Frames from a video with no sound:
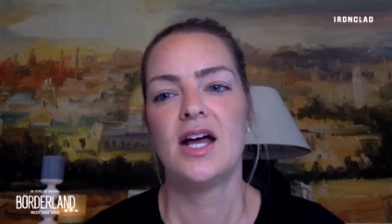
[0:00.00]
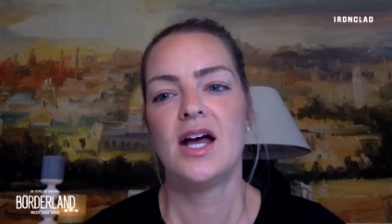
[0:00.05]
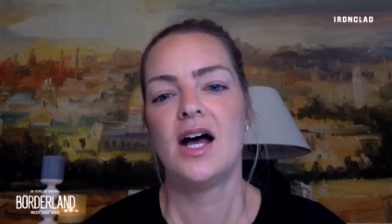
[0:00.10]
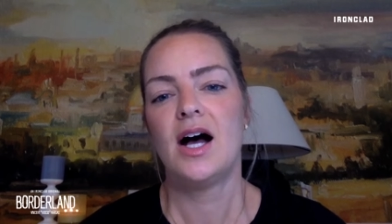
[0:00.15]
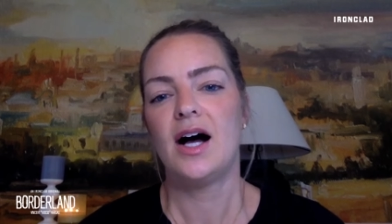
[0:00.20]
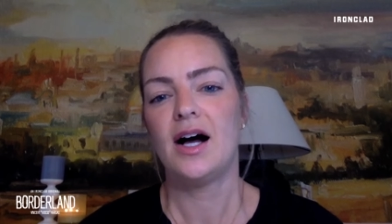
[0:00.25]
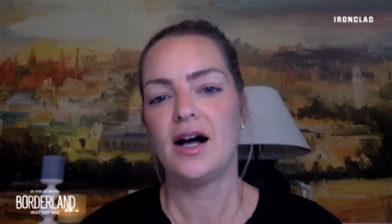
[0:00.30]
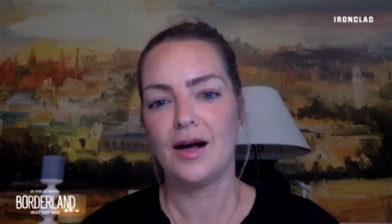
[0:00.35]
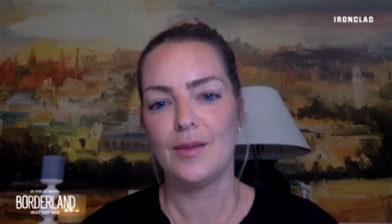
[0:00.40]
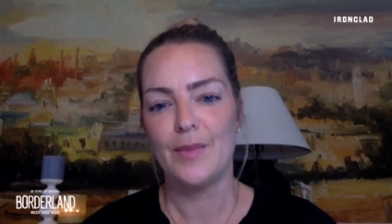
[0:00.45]

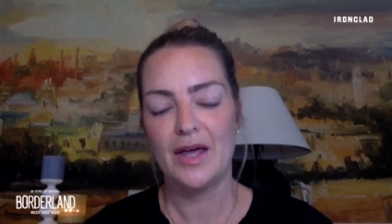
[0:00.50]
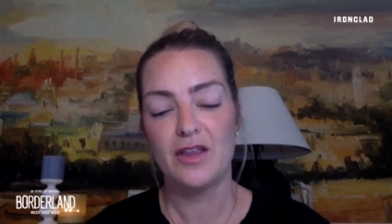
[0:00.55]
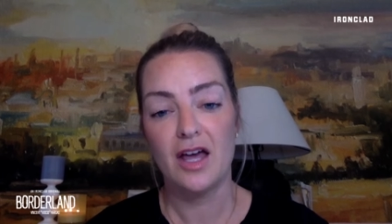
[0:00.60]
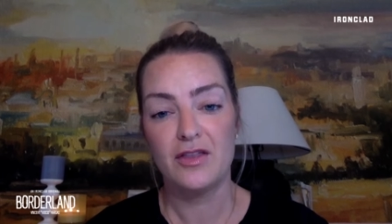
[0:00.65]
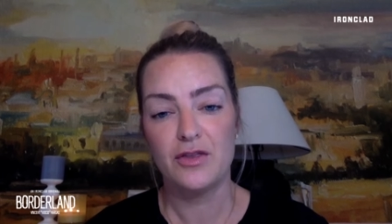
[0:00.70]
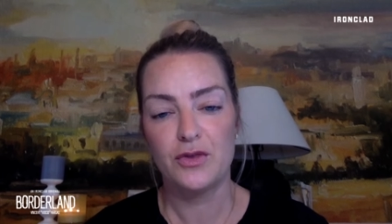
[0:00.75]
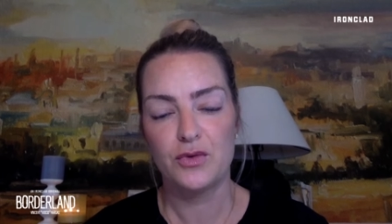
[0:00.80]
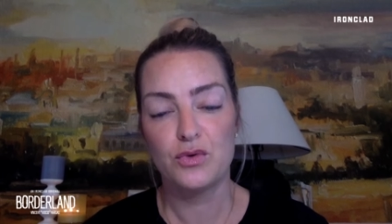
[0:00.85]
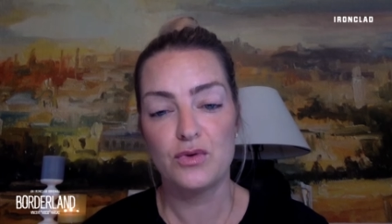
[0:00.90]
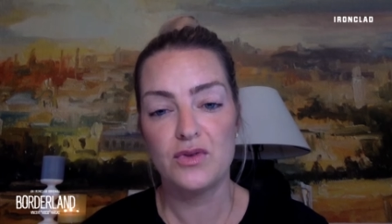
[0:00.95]
Um, and and
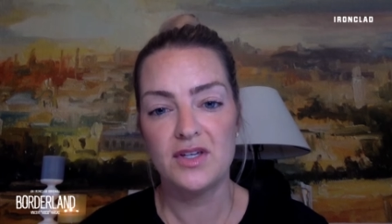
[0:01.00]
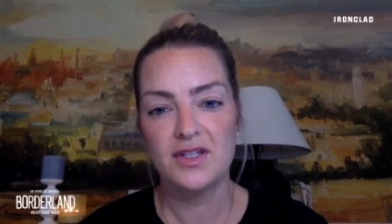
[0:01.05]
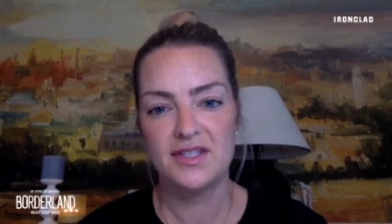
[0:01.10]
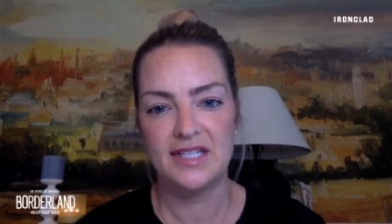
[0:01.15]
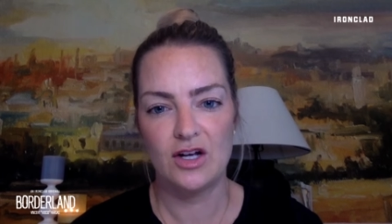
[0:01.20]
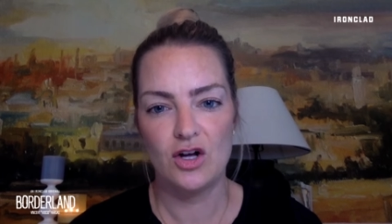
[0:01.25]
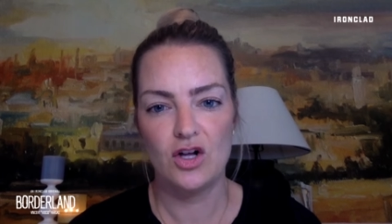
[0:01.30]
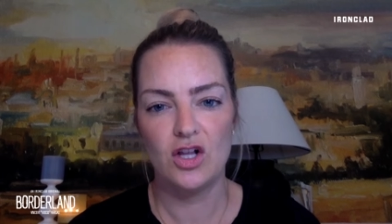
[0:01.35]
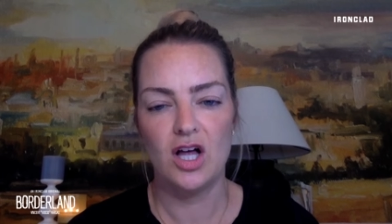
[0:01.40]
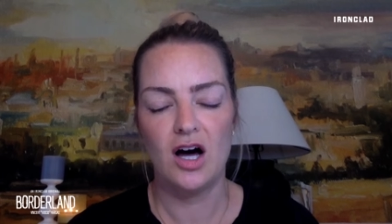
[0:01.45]
through these
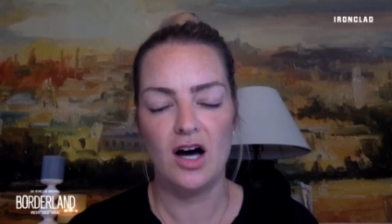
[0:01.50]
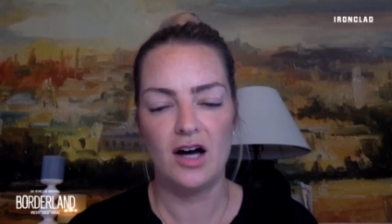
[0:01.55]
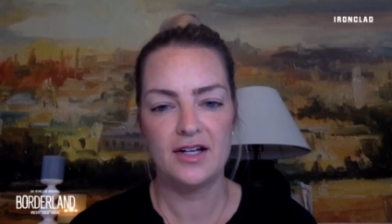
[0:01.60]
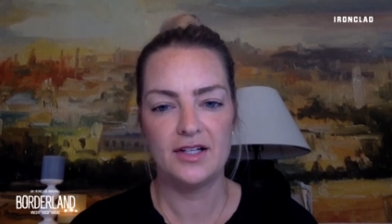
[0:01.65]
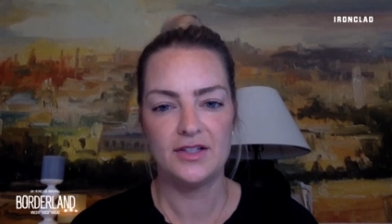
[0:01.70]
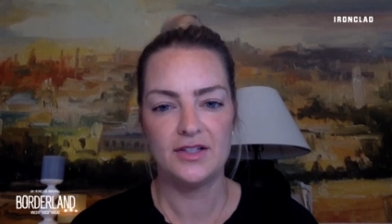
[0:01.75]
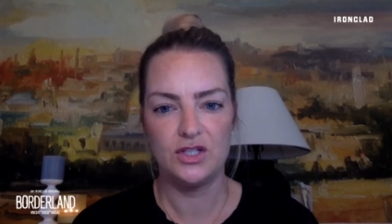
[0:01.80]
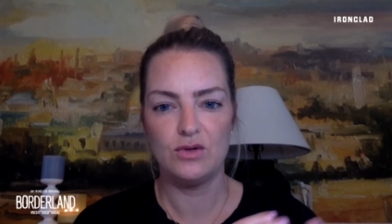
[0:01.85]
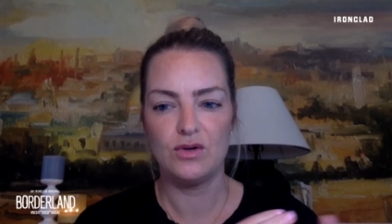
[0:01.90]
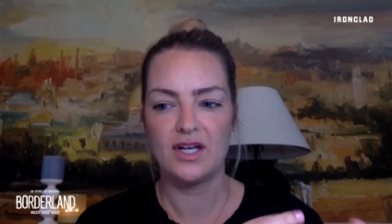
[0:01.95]
single
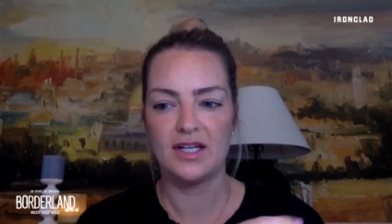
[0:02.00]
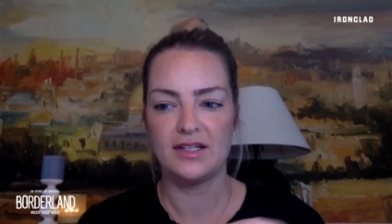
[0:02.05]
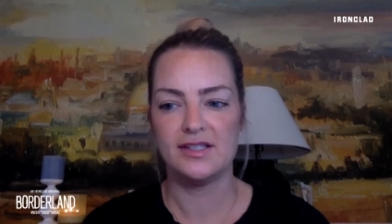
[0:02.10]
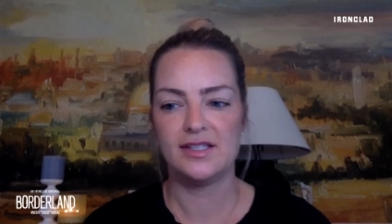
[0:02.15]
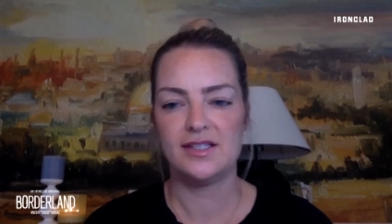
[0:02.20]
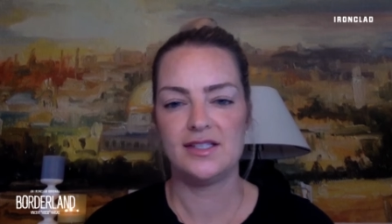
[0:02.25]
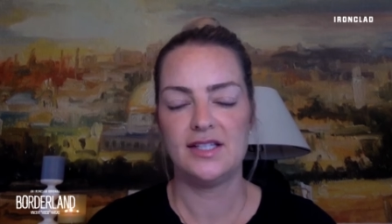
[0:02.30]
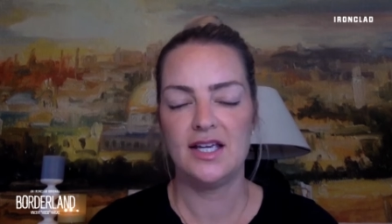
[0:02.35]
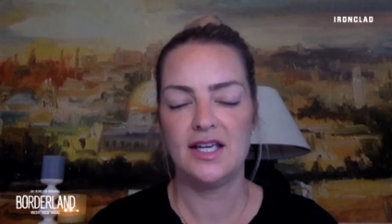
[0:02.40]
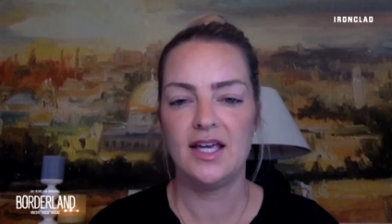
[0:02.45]
audits, you can
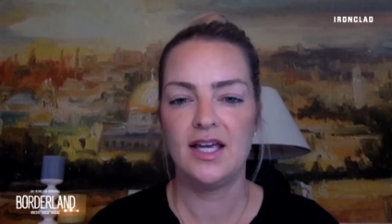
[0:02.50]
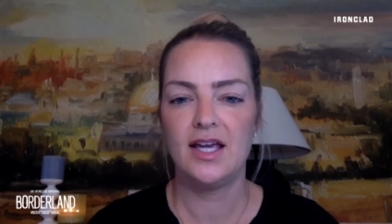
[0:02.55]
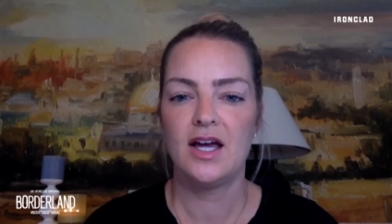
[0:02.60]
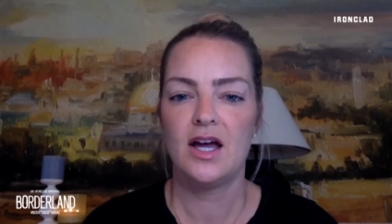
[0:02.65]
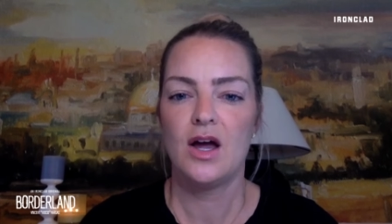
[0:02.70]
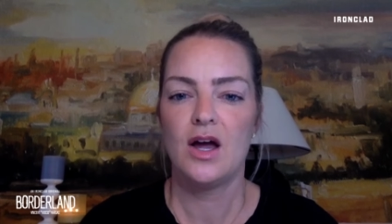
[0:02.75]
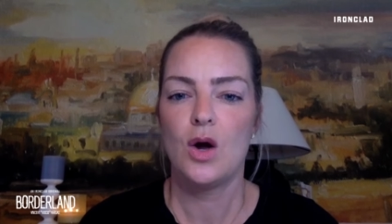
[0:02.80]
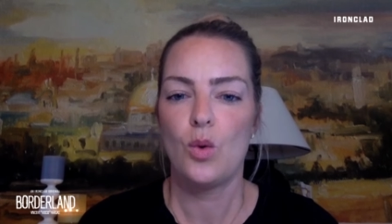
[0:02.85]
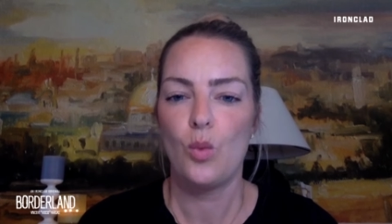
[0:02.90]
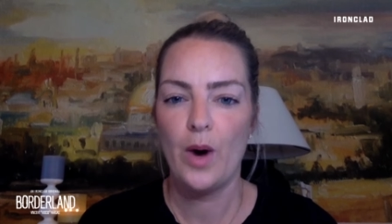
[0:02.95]
see
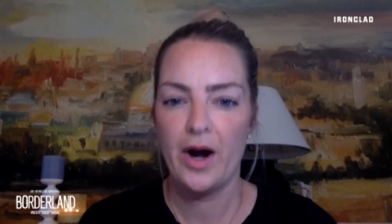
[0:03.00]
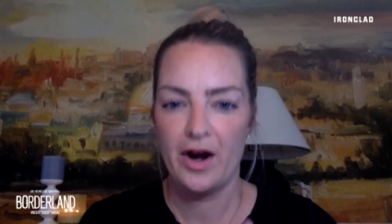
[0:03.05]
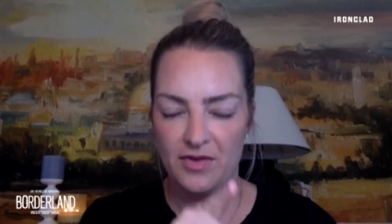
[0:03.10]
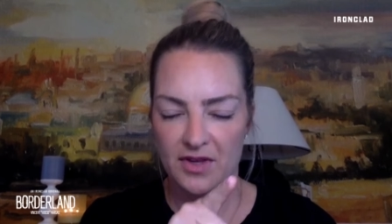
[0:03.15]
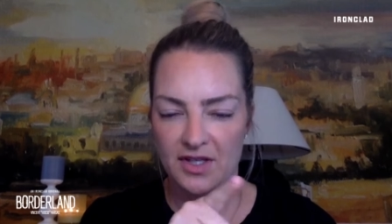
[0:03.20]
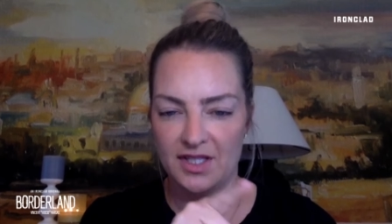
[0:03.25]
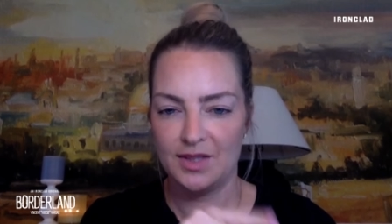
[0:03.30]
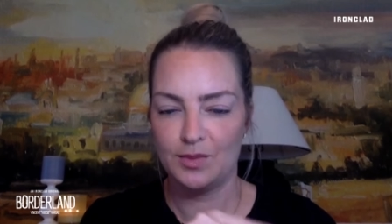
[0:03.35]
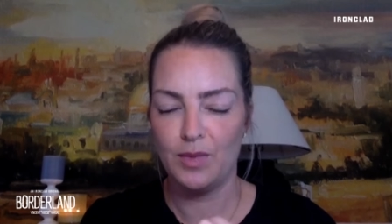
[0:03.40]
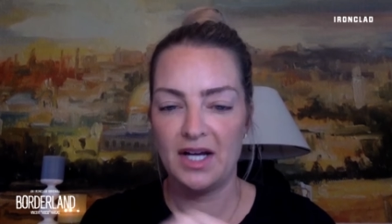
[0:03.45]
where
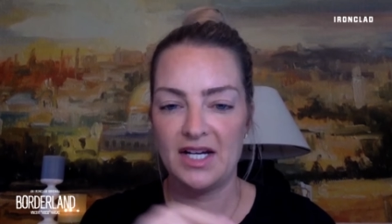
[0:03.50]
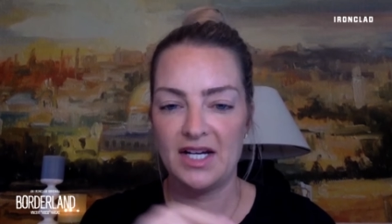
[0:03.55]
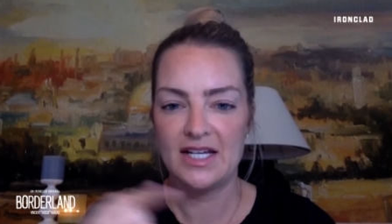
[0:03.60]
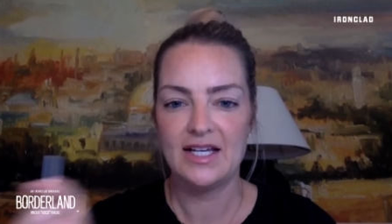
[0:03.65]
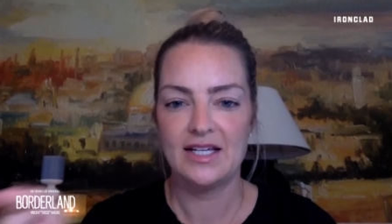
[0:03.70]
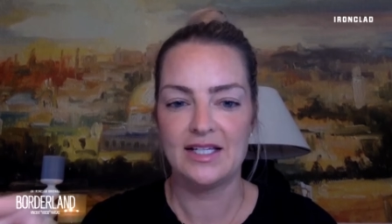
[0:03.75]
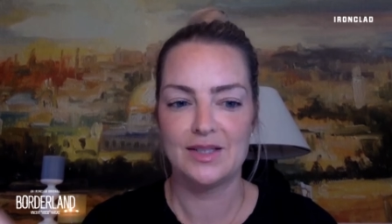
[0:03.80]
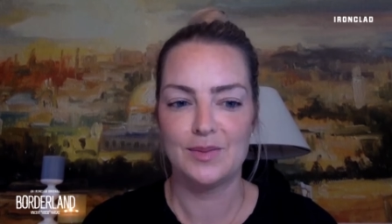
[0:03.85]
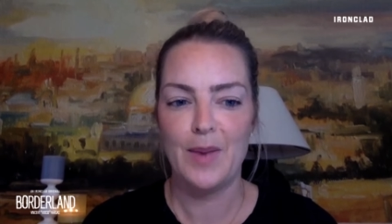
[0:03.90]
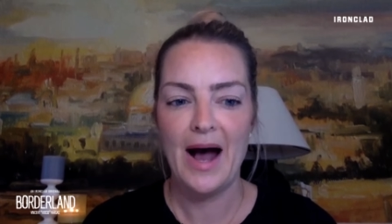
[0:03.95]
this money
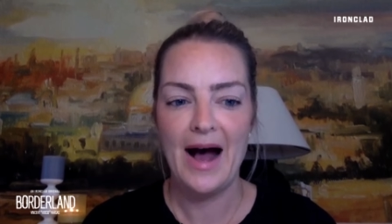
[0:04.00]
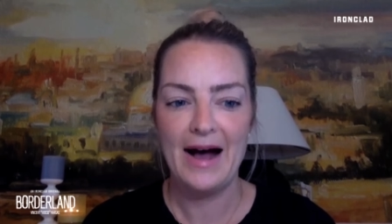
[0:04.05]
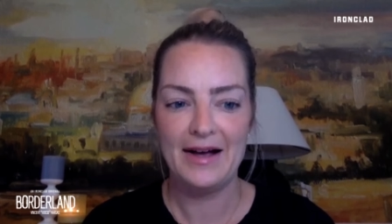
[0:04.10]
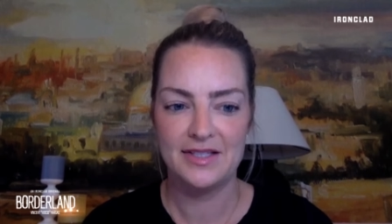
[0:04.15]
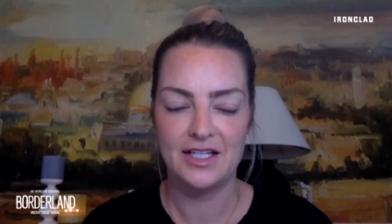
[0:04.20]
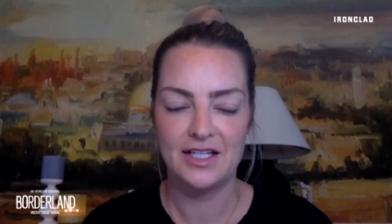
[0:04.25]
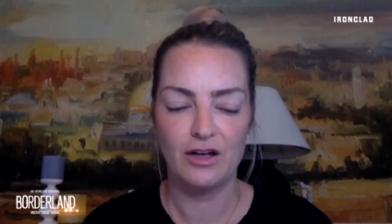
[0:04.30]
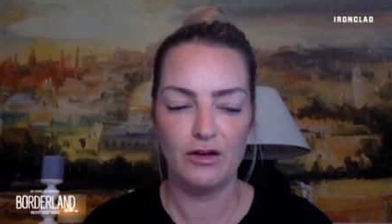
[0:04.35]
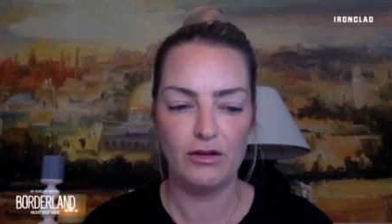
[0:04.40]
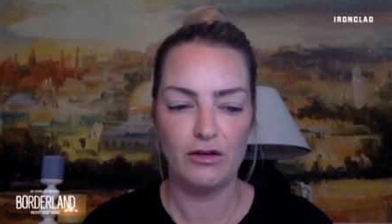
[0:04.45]
is passing